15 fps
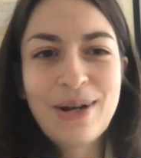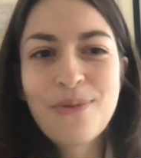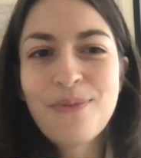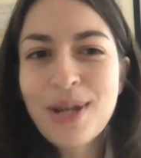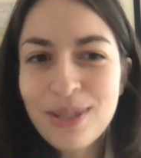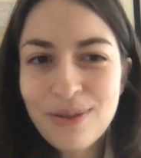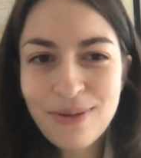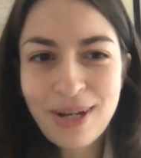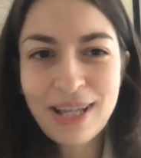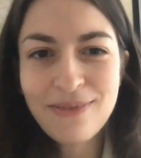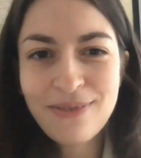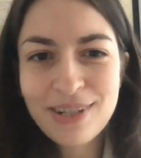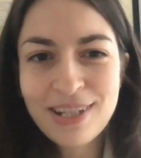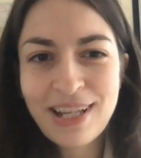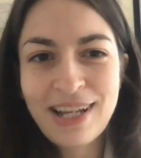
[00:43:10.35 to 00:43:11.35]
when you
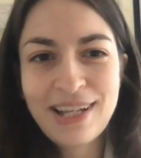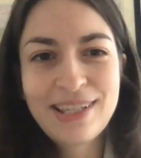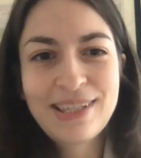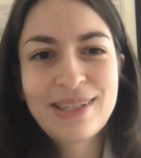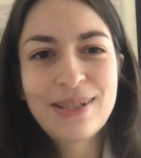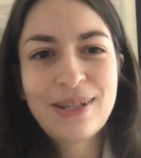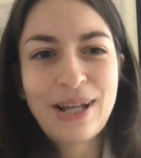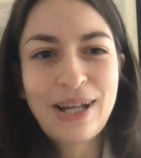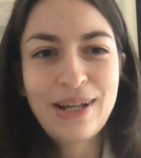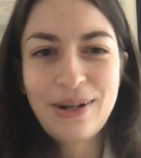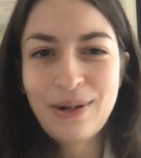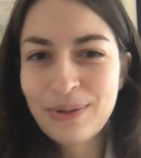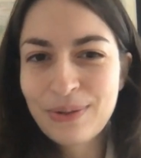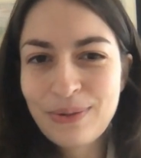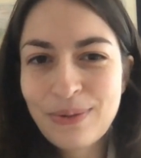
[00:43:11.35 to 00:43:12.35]
advertise
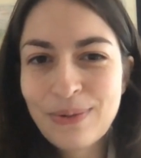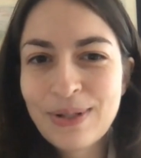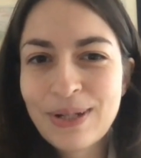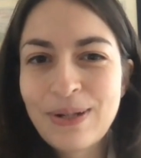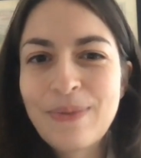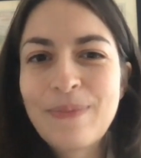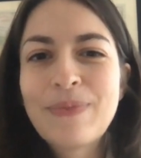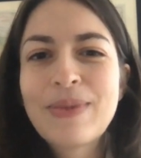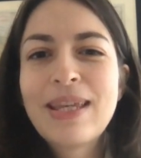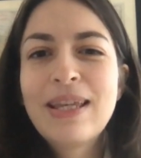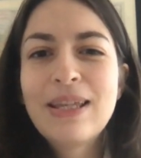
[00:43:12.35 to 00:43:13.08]
on Google,